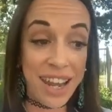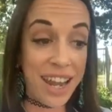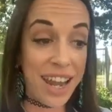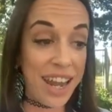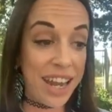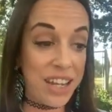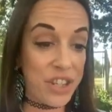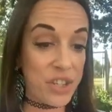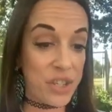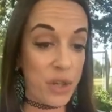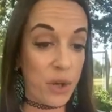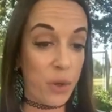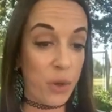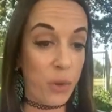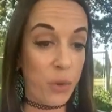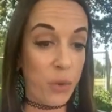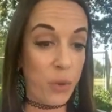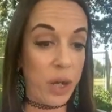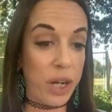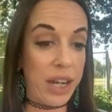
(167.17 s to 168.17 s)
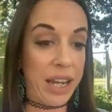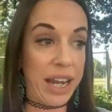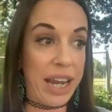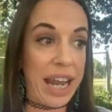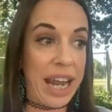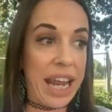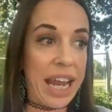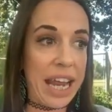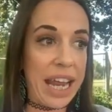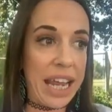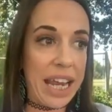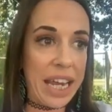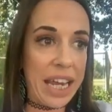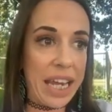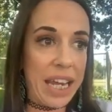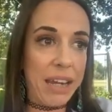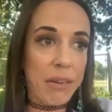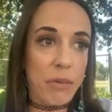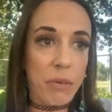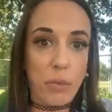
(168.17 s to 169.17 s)
And so
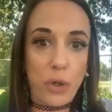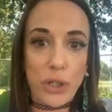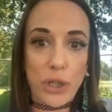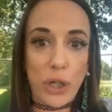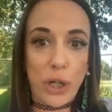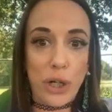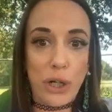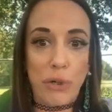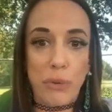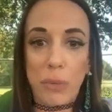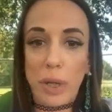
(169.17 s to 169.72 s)
in return,